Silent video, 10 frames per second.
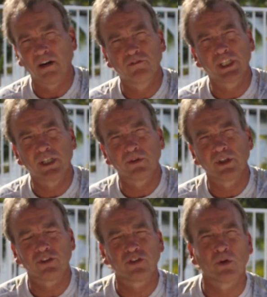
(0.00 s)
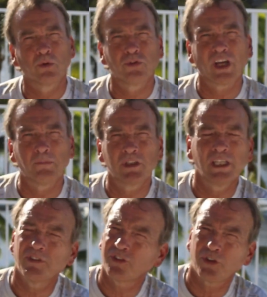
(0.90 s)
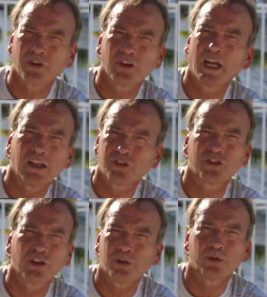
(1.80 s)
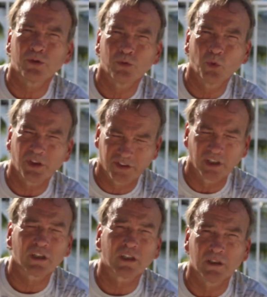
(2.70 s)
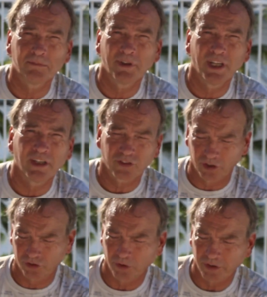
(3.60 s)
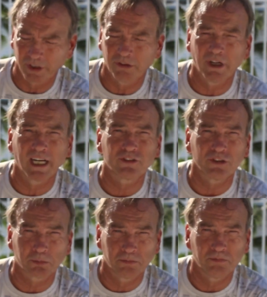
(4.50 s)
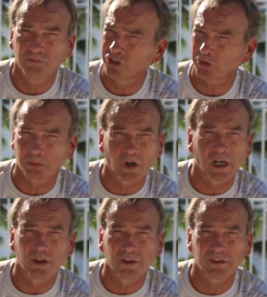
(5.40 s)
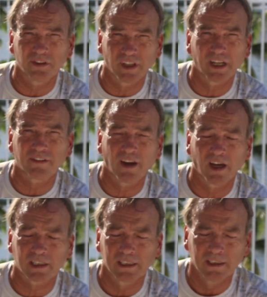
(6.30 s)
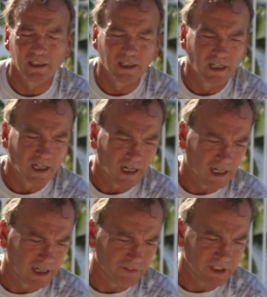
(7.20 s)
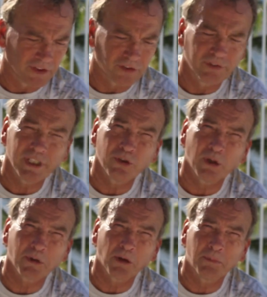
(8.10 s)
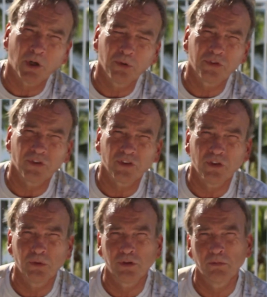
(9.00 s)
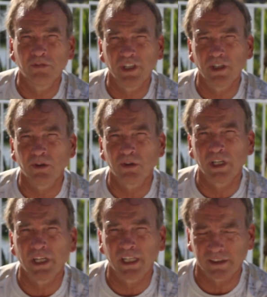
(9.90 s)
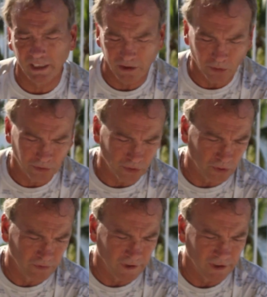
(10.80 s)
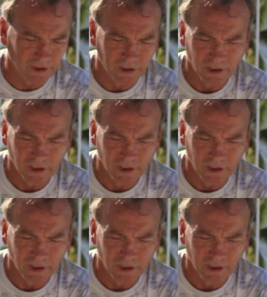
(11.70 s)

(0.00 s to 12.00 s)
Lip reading: video that shows, I believe it's her last show with Tilikum, and it's going to show their interactions just prior to that attack. The other video I'm going to post is a YouTube video, and that thing goes over